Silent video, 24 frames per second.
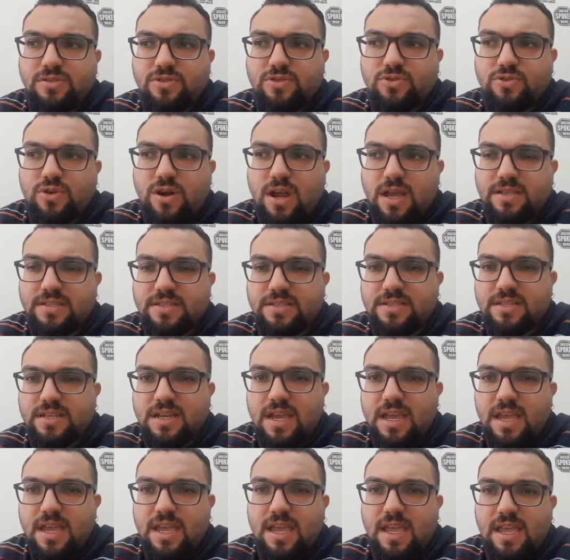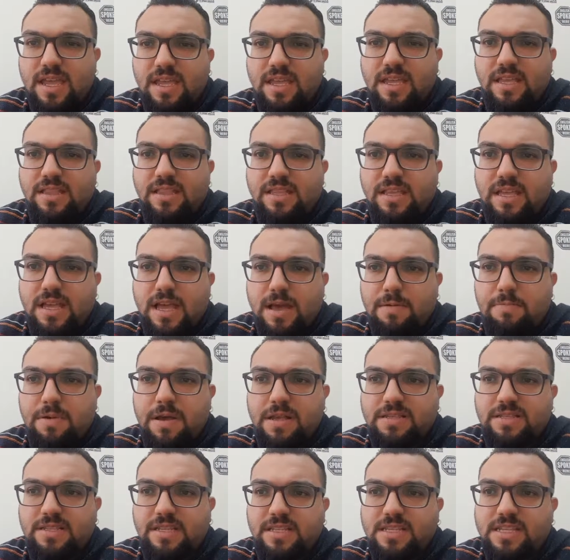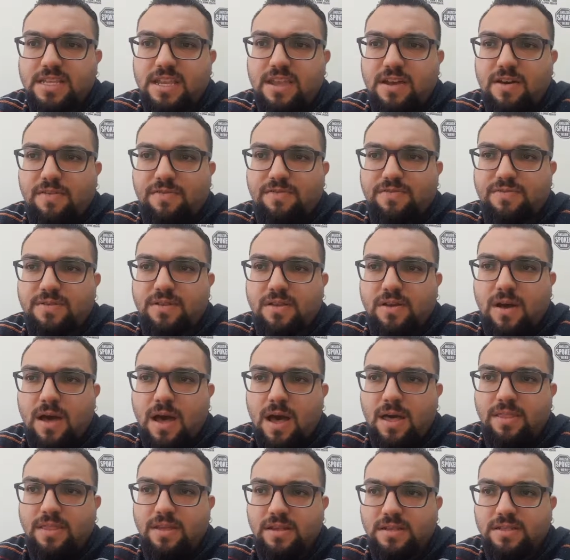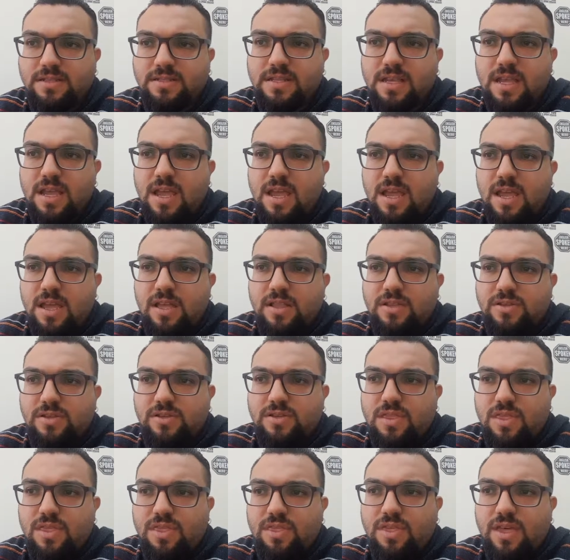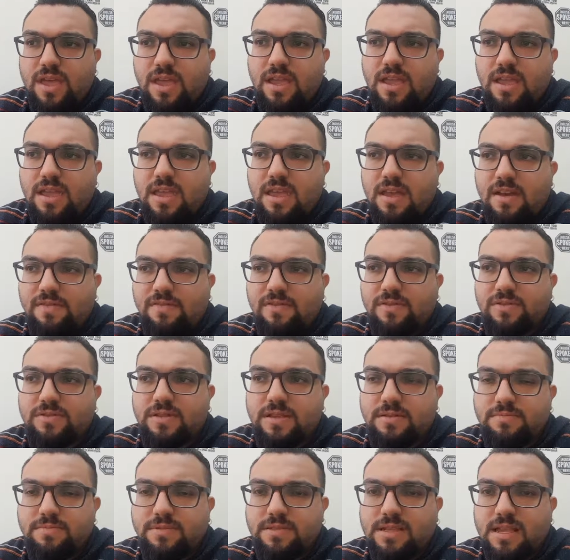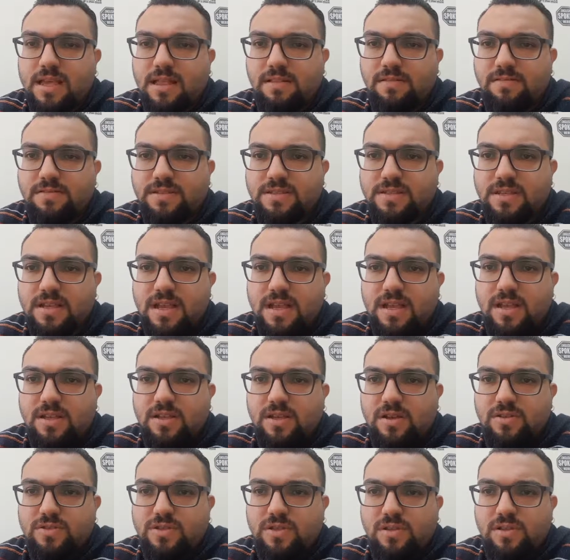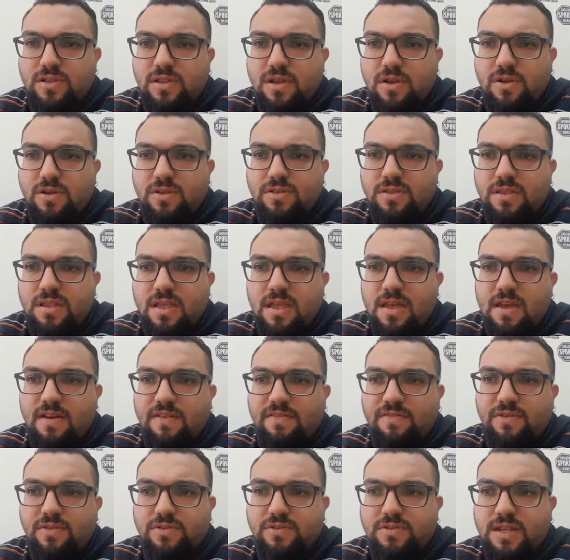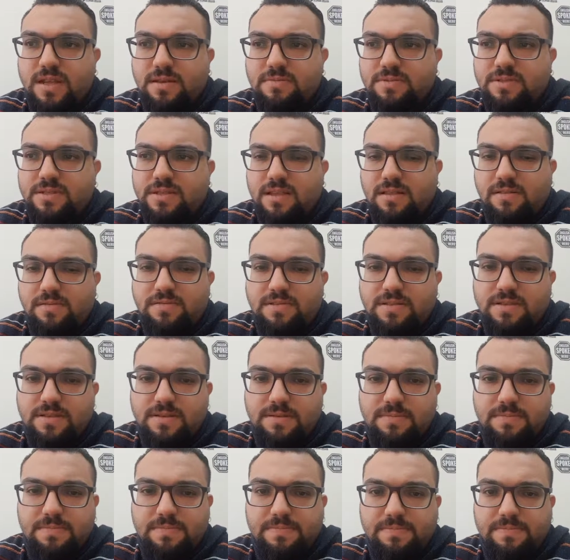trust in the capacity of others to think for themselves to learn for themselves.